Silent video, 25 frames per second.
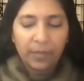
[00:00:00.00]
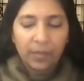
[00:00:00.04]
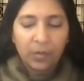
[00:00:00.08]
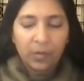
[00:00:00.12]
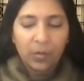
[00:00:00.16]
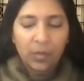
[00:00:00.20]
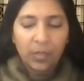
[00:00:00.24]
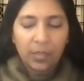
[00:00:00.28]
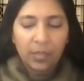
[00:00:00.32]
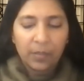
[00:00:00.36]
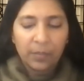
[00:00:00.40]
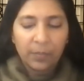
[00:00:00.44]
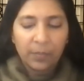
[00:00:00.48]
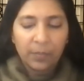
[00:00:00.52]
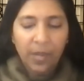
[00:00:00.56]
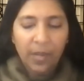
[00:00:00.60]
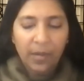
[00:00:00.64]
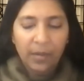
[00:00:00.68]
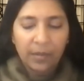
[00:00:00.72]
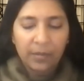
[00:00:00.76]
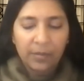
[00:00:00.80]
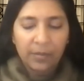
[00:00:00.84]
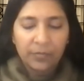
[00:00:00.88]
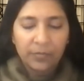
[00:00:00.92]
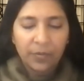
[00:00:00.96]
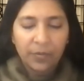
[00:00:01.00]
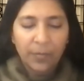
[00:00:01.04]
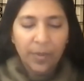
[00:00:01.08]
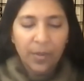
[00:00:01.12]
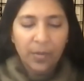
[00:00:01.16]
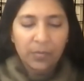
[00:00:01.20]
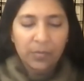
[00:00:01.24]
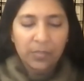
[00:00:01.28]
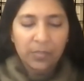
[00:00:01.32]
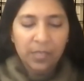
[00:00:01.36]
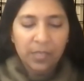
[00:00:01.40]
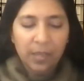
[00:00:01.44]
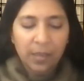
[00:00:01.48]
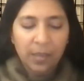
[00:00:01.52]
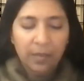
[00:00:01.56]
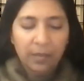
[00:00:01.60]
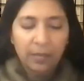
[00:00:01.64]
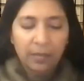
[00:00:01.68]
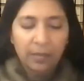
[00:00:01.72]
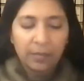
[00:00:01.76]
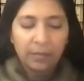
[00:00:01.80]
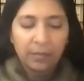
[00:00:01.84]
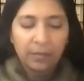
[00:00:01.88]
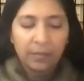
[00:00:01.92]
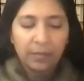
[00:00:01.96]
Look at the planet from
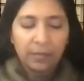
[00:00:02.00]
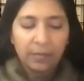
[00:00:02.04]
outside.